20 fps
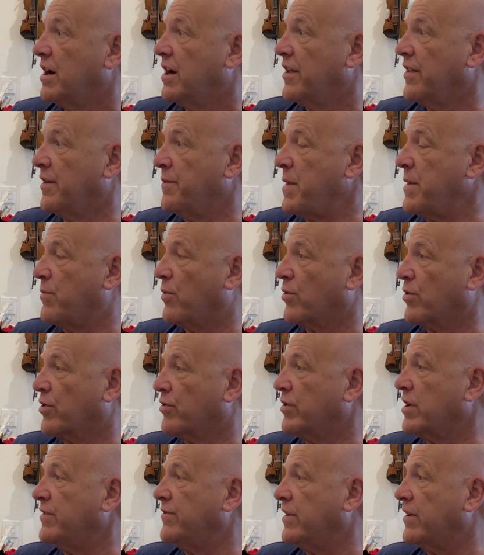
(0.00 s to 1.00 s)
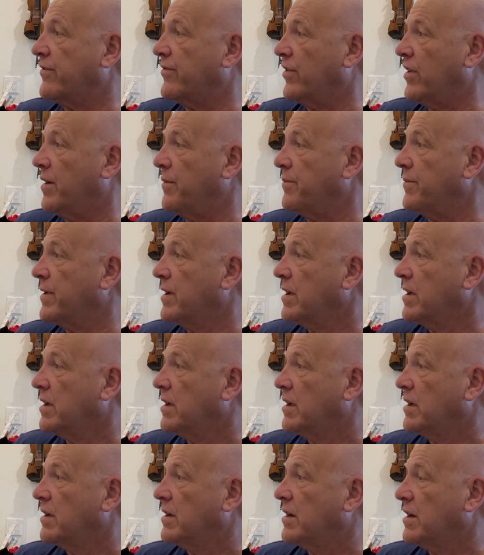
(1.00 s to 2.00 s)
that people were grieving from,
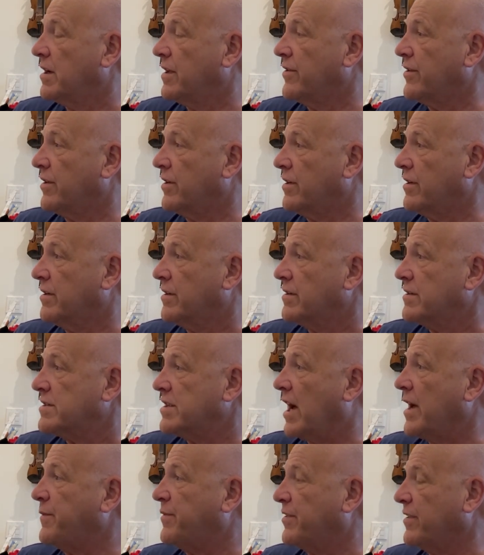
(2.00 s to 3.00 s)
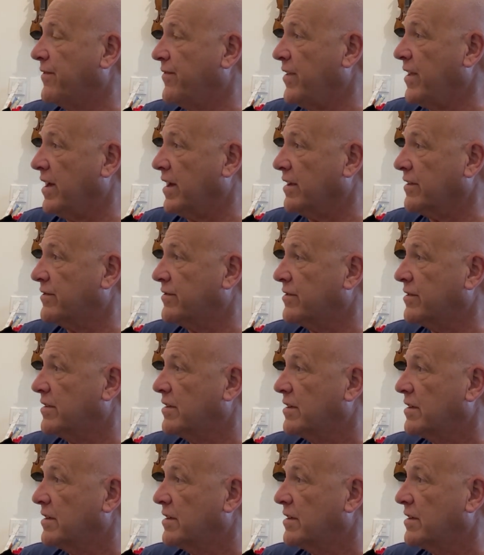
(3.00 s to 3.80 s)
other types of things?